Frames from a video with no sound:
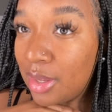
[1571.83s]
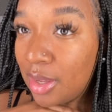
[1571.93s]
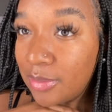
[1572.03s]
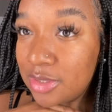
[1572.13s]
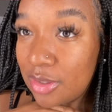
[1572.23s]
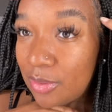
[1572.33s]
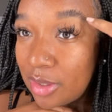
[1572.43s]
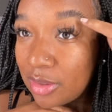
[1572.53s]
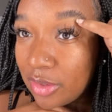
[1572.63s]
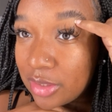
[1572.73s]
I'm still working
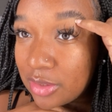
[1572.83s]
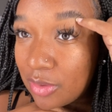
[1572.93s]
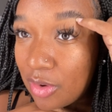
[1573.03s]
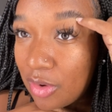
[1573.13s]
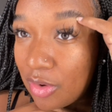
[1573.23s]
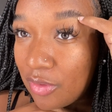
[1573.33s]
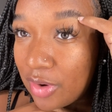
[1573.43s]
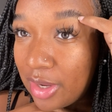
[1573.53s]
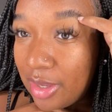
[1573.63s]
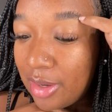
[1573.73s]
on this little hole
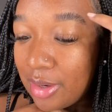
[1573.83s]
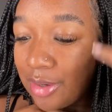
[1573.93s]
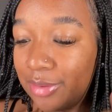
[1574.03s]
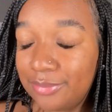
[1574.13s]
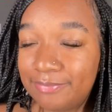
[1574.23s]
right here.